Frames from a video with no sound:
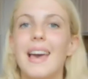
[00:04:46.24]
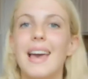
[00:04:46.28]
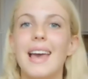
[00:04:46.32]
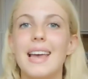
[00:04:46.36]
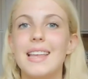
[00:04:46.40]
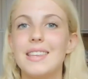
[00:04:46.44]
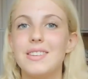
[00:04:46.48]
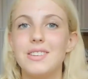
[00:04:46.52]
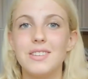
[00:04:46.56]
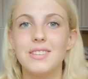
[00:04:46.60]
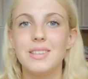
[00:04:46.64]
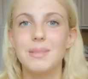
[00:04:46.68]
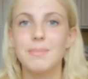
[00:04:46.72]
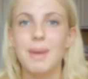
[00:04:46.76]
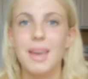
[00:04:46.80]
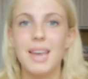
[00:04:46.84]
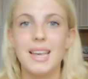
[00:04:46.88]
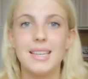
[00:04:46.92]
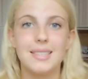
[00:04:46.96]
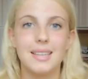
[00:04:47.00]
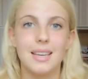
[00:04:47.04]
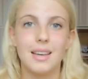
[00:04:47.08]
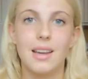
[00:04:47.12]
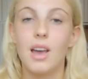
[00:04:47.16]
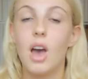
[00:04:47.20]
it's just
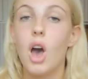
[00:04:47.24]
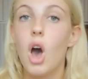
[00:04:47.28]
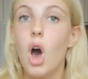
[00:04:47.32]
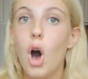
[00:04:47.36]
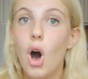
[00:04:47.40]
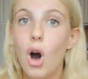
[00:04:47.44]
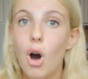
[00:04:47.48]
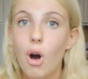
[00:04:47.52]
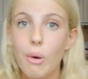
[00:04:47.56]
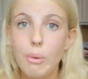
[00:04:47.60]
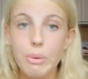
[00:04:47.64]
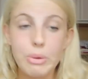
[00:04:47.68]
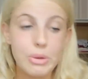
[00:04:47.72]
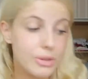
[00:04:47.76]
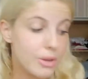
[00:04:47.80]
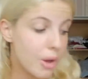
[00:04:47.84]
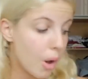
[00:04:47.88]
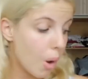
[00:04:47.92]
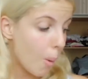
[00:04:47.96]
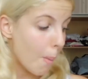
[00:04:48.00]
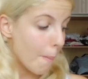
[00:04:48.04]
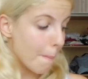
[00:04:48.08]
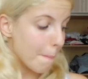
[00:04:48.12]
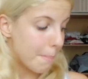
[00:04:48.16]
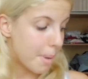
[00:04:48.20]
amazing. Also,
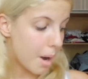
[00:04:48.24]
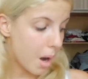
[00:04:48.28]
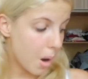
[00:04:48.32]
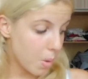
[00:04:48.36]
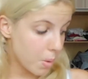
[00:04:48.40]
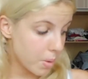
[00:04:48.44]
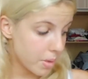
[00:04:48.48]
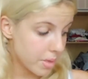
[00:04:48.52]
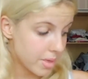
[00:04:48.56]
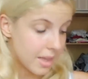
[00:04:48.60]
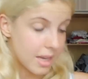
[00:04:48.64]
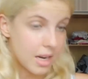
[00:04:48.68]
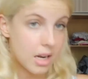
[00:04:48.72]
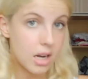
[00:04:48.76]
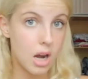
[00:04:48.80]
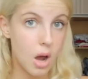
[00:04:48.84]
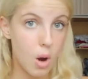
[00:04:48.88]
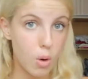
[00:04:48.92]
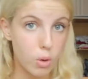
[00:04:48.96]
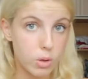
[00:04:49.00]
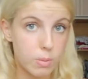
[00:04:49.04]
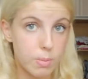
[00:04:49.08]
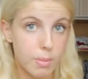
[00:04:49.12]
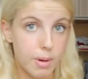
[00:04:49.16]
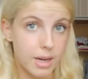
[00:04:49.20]
both the
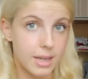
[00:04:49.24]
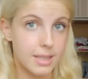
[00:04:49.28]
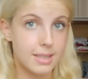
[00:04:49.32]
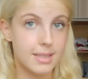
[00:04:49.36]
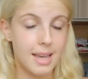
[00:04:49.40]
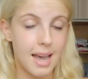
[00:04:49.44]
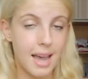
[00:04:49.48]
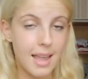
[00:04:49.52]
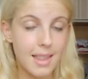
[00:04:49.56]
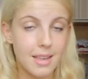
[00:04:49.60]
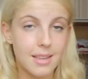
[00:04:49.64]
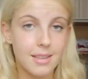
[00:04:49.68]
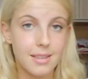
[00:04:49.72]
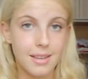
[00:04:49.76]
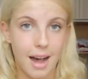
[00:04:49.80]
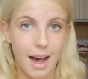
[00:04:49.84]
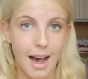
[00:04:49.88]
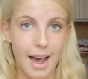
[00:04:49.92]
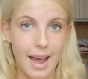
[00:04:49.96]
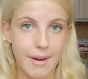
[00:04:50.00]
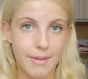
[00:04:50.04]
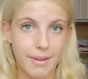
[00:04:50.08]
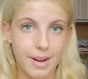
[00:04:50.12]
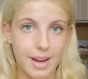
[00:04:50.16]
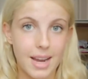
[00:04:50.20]
notebooks and the
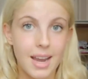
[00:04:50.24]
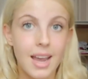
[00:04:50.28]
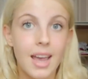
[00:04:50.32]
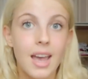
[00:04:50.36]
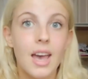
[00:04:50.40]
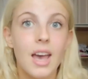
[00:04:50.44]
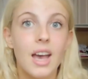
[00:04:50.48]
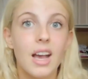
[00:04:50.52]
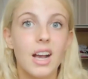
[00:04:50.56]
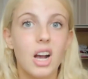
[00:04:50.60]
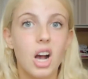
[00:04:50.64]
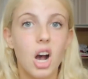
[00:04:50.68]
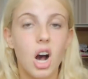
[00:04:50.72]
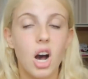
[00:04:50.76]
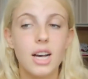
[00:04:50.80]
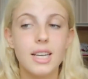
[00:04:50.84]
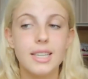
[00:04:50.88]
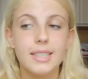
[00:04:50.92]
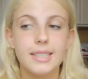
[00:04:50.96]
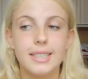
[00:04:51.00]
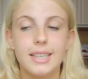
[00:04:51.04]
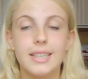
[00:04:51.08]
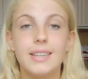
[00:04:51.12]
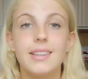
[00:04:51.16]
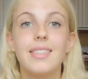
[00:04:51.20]
diary
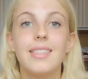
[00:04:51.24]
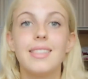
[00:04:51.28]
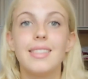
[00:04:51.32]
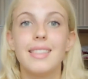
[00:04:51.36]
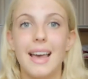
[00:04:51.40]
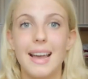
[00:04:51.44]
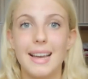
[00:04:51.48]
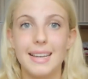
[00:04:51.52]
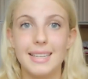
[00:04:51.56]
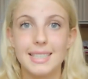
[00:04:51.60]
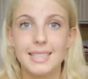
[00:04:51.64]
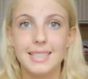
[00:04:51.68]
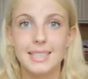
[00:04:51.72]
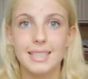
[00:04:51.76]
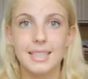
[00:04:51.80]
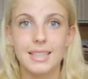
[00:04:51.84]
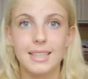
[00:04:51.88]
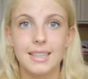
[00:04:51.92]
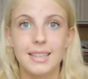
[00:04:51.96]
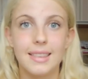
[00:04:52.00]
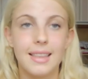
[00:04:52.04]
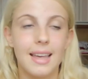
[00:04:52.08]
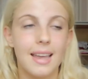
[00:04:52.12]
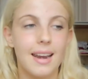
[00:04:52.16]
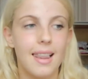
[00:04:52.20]
costed less
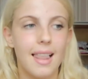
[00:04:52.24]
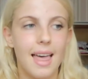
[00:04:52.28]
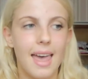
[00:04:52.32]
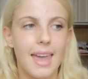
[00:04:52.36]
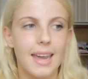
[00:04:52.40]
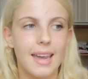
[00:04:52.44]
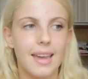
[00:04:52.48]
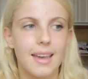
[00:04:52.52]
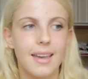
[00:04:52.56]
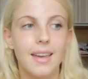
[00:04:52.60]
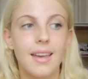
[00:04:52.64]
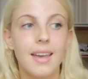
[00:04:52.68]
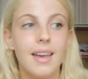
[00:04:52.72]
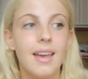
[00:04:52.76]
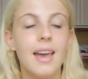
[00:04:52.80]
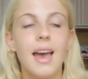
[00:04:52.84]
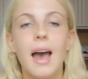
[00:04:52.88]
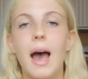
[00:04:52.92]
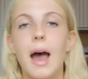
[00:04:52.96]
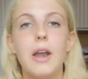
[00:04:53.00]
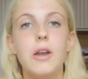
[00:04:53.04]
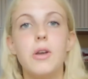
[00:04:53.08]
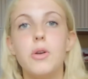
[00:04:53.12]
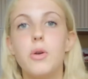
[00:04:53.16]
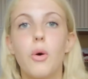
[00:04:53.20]
than, like,
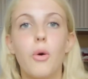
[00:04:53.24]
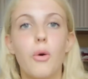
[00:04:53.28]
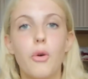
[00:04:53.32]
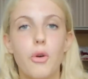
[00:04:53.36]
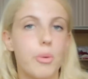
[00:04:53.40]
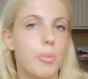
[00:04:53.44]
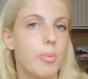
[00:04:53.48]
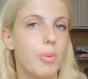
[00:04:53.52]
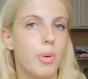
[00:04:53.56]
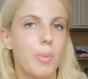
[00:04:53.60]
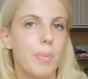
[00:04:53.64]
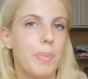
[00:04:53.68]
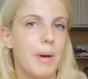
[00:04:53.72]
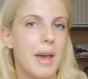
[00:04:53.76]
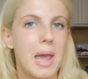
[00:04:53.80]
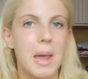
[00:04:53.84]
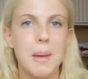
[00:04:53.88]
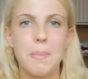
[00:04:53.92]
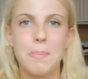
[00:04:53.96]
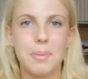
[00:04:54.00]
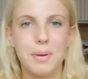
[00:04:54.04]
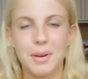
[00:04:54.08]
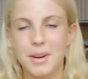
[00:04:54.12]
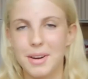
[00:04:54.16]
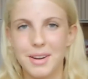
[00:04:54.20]
a normal
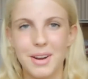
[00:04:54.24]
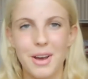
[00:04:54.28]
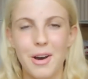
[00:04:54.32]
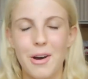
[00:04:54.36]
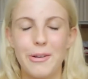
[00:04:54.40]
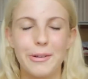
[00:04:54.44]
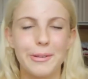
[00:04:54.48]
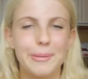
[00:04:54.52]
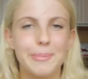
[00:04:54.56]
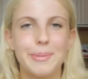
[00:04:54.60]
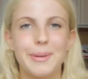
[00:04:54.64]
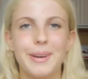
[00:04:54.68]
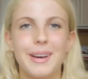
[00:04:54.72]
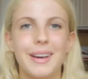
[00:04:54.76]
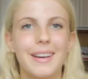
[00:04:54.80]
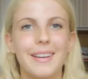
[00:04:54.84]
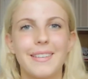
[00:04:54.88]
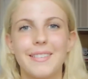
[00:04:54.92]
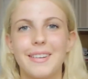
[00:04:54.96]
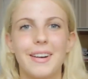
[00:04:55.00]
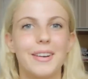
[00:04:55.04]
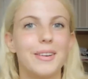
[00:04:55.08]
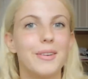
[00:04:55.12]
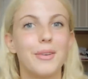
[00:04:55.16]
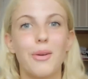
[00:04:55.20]
paper notebook
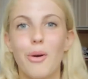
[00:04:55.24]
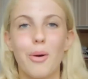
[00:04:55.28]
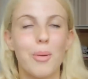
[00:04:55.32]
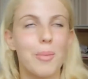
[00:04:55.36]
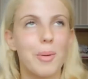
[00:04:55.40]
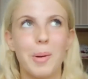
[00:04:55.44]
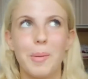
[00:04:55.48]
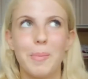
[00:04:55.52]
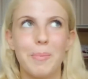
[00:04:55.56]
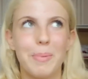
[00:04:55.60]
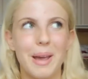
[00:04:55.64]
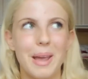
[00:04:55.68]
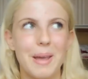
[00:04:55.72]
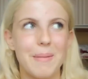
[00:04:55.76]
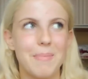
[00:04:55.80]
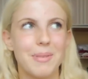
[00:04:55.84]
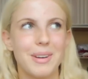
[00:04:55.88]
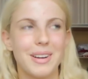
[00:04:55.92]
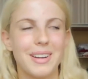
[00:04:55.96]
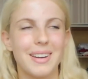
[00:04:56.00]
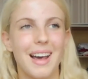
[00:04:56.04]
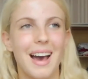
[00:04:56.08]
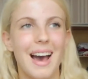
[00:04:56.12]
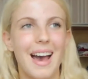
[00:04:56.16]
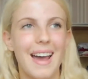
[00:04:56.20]
or a normal
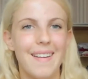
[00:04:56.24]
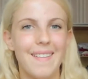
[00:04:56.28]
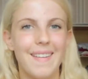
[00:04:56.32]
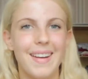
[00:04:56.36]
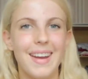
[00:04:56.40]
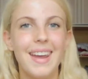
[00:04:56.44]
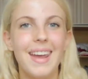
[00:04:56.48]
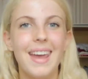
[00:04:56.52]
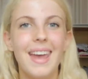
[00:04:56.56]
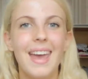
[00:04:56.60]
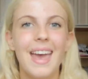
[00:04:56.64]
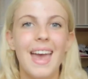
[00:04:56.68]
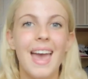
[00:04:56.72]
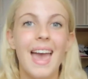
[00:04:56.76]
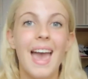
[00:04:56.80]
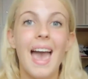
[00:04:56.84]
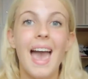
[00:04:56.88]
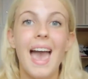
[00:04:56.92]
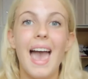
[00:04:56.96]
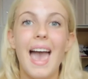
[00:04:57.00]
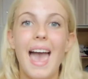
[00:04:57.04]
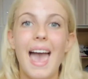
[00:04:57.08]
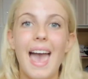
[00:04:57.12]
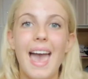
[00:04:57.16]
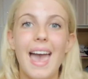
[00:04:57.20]
paper diary,
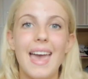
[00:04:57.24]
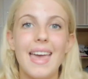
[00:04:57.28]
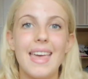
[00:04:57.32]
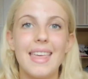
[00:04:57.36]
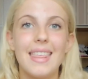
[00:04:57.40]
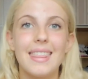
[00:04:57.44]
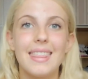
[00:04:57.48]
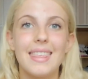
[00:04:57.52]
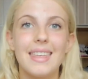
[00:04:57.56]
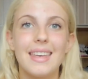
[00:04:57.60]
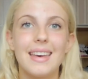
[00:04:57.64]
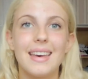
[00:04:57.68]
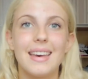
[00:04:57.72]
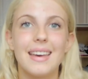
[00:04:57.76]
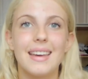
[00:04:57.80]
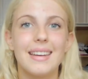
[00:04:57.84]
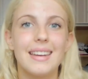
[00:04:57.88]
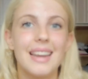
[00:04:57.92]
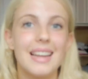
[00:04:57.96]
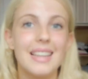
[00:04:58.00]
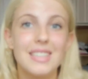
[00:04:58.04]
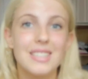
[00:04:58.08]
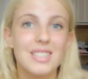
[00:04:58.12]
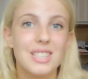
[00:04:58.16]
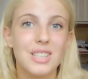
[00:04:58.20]
and
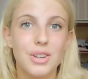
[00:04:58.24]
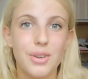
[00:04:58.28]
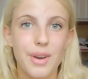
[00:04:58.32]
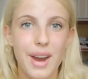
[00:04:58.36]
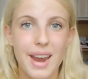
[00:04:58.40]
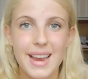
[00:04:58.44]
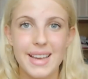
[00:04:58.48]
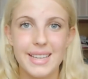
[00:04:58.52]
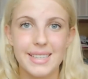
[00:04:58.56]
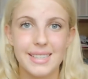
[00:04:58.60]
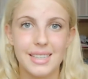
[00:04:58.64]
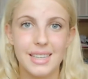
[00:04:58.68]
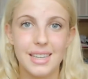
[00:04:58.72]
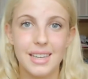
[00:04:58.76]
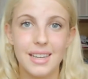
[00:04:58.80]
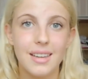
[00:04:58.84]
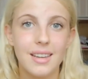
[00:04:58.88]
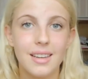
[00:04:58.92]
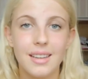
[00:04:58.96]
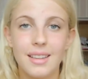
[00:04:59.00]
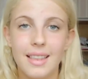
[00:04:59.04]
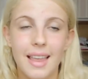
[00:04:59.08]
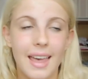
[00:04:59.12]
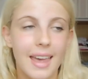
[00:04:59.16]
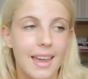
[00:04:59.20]
that's crazy.
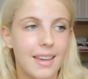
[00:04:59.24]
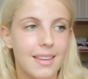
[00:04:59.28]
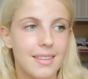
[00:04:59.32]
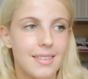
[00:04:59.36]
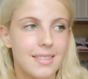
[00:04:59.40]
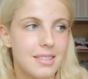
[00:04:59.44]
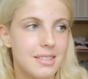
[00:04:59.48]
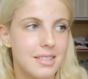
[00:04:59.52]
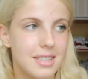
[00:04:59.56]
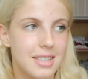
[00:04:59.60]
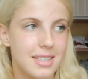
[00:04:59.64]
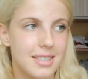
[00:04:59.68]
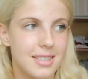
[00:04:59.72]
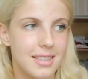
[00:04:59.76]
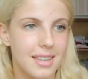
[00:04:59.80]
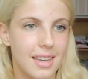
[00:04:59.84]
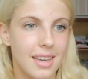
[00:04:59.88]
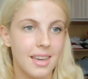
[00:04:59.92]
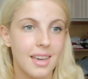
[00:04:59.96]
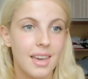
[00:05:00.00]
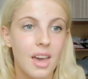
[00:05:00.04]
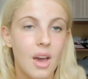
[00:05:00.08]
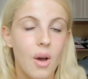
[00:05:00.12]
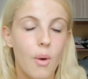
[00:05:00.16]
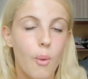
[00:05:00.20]
Like, seriously,
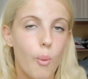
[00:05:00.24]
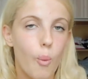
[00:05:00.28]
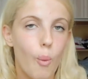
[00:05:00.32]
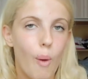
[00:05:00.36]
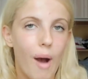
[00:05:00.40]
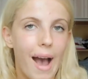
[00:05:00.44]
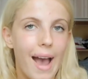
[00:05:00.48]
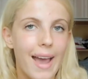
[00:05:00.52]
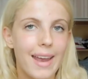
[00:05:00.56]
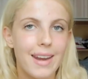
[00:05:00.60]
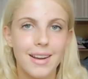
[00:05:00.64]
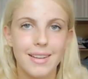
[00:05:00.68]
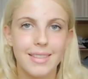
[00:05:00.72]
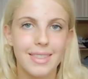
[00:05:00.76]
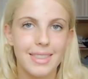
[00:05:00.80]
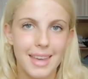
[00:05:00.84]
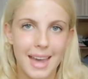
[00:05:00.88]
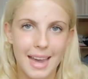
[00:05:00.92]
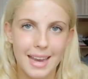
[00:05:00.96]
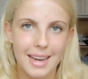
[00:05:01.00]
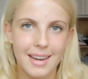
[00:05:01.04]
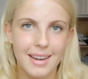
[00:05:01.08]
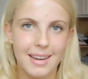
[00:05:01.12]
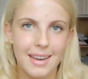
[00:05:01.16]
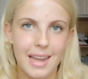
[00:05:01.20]
why not
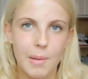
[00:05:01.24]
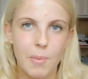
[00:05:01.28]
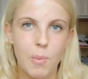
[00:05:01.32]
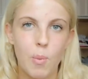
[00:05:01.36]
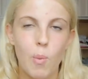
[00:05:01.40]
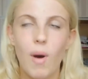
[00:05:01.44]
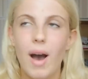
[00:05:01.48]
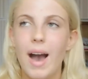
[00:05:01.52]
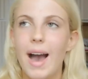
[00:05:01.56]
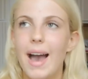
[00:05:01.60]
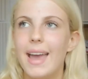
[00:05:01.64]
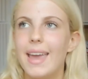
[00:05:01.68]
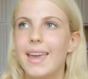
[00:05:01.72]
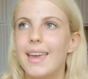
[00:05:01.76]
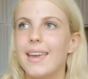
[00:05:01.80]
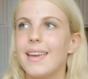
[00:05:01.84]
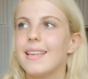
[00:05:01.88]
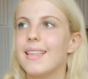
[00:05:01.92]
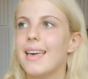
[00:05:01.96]
getting them? Why,